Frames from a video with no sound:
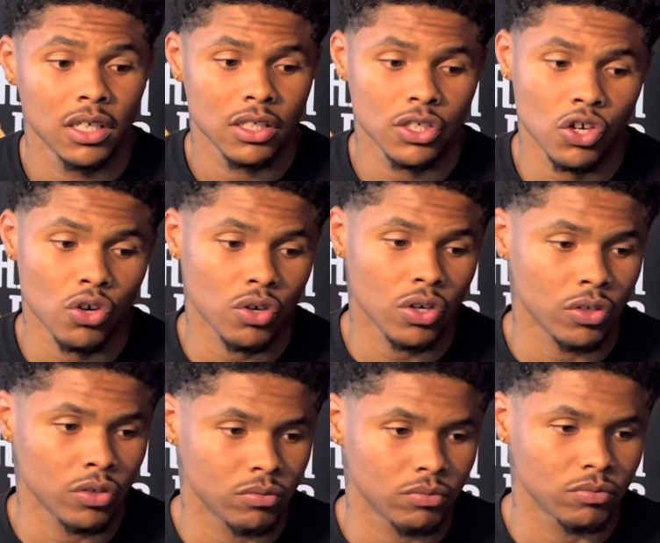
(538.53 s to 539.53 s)
So,
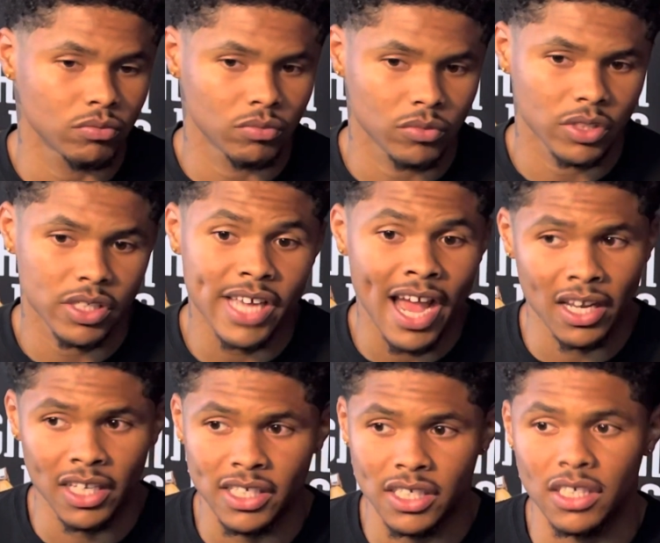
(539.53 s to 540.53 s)

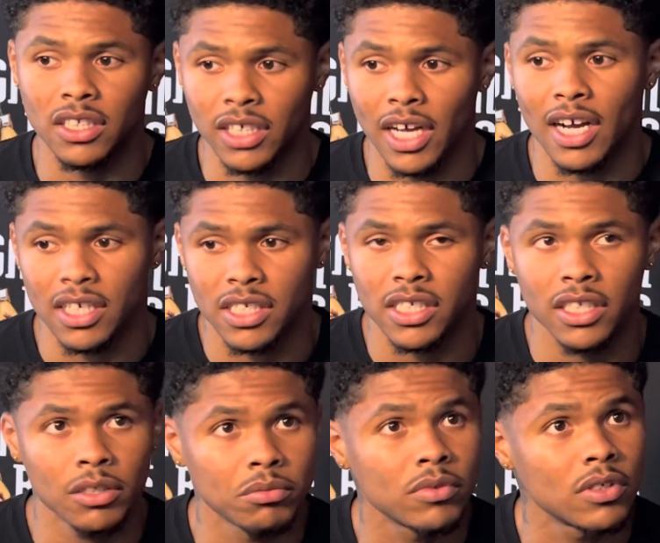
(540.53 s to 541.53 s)
stylistically, I could see
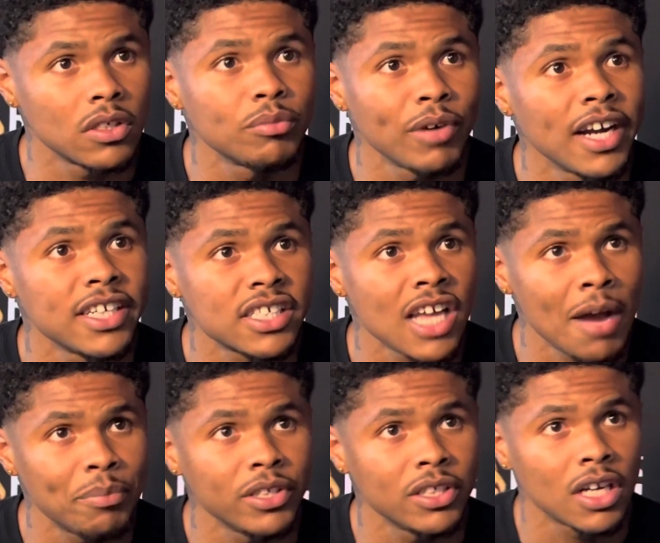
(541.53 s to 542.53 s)
him probably
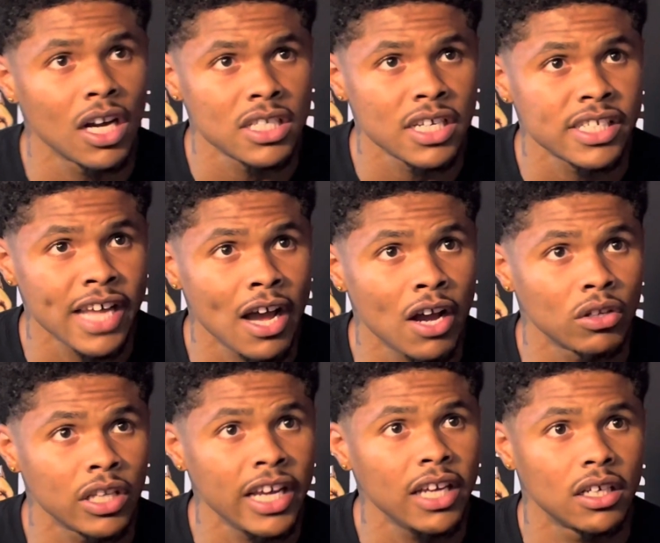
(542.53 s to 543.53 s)
stopping Consecal
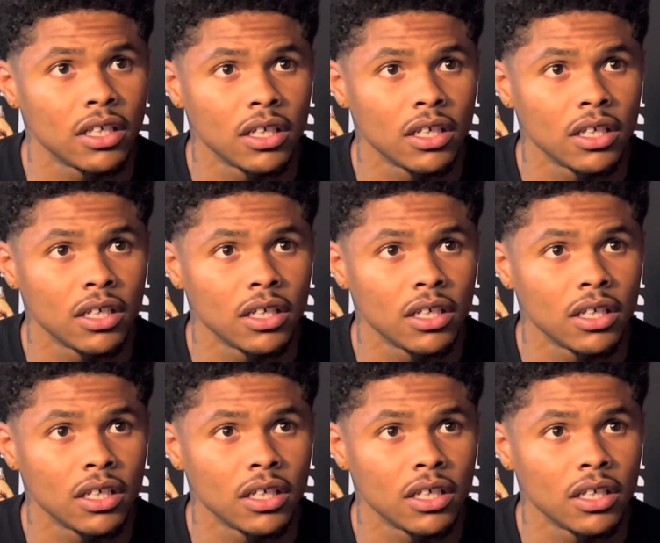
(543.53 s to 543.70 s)
late,